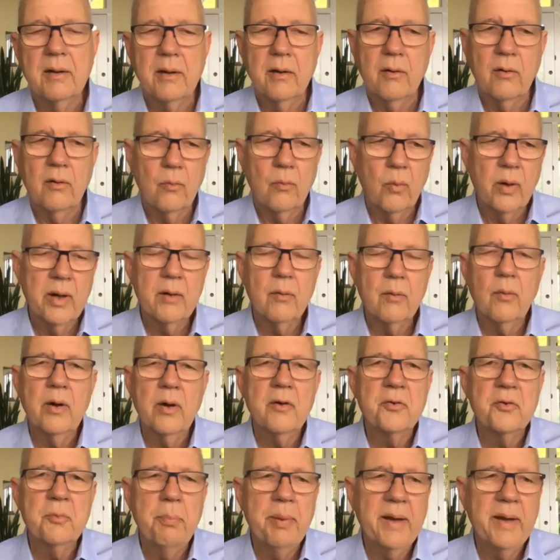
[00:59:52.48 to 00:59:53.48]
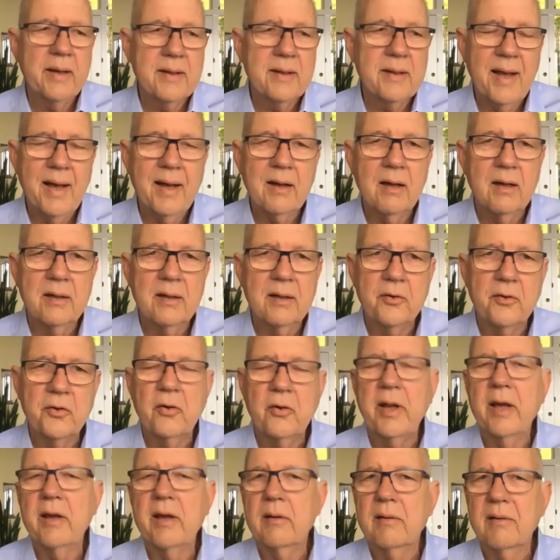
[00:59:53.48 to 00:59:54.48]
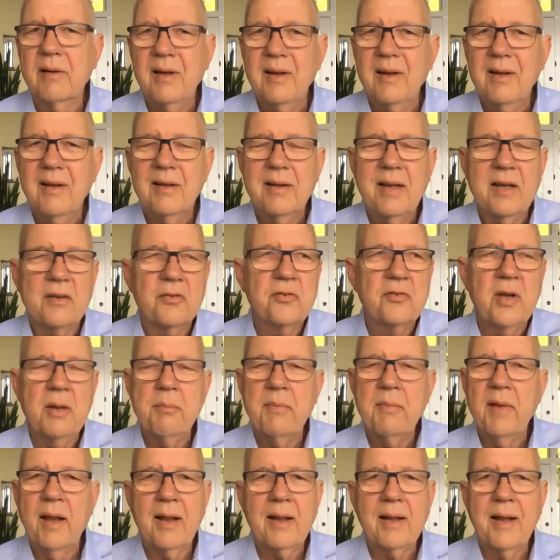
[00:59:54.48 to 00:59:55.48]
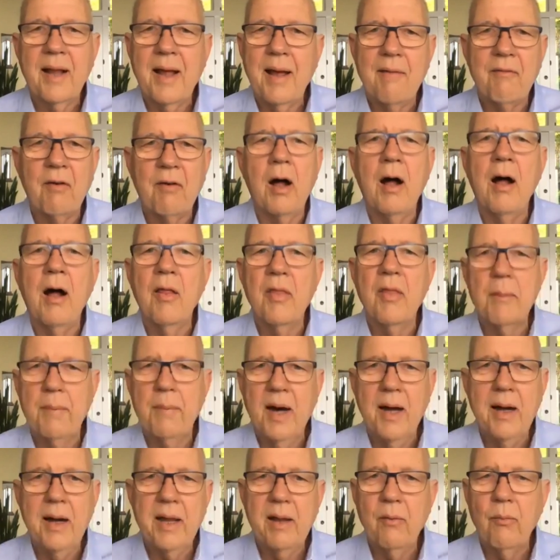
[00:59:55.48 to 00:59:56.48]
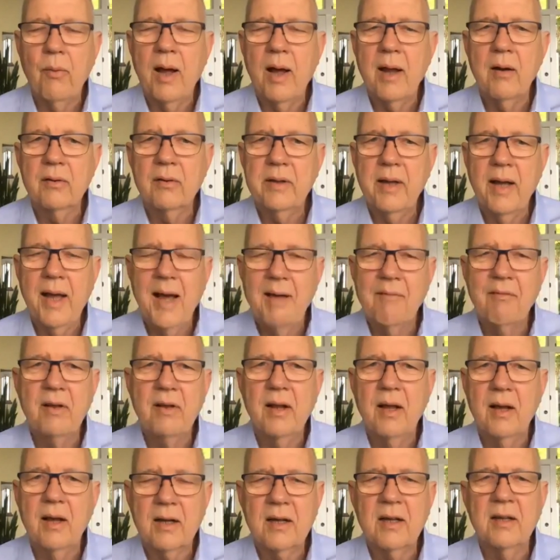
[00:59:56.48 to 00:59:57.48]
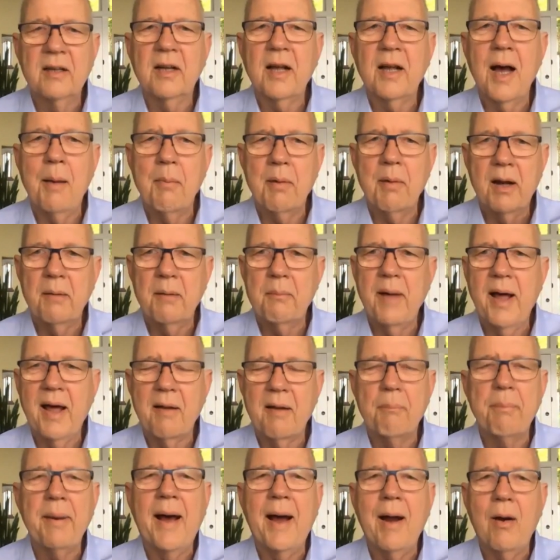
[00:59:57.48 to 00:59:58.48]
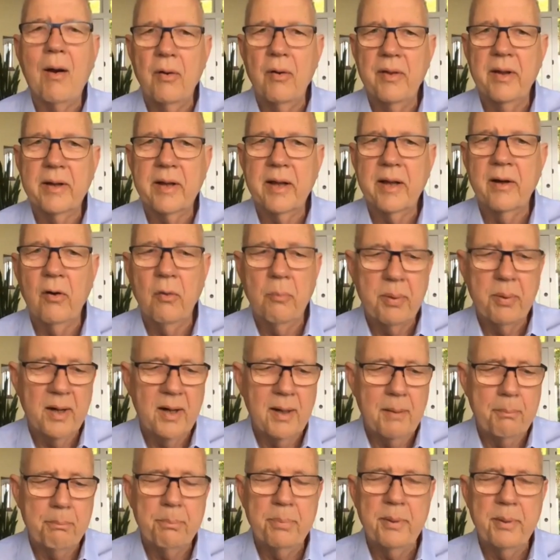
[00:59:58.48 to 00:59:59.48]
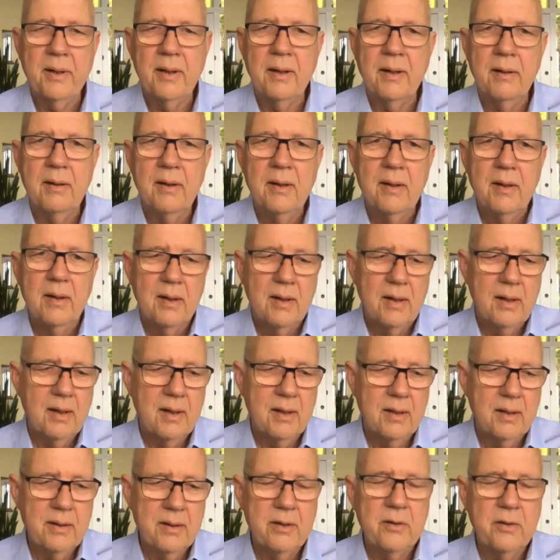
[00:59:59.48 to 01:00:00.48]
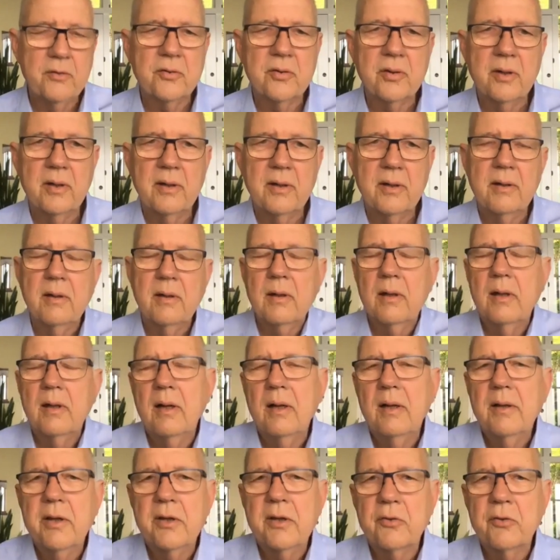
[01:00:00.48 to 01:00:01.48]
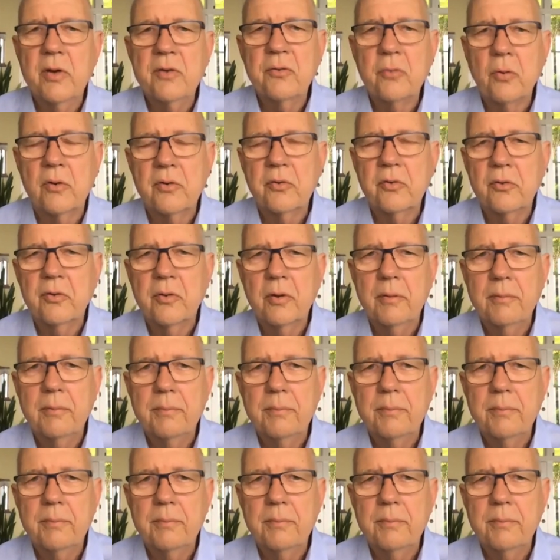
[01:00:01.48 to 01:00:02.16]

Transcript: Where's big tech on this? Are they seem like they have all the money. Why don't they have a concomitant amount of power that can open up these resources?